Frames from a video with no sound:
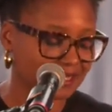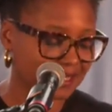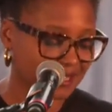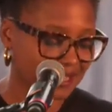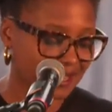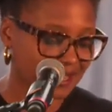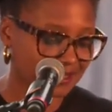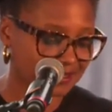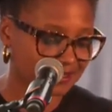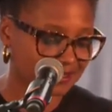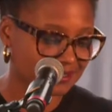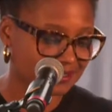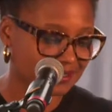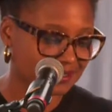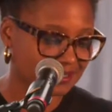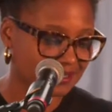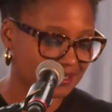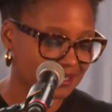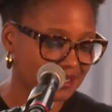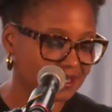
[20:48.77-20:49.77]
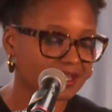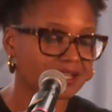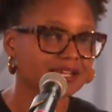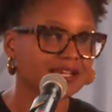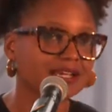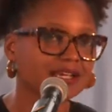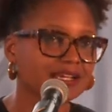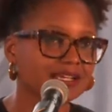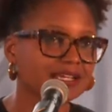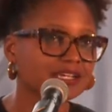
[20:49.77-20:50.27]
gut,
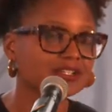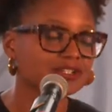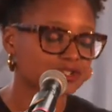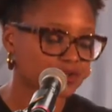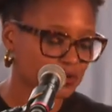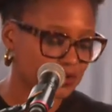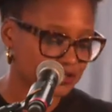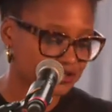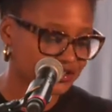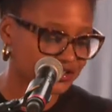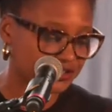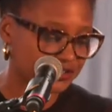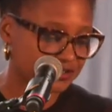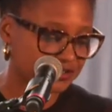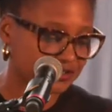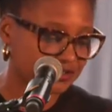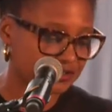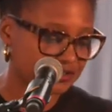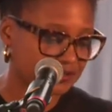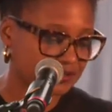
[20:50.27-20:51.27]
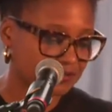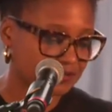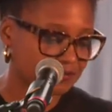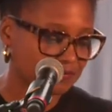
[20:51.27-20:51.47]
contortions.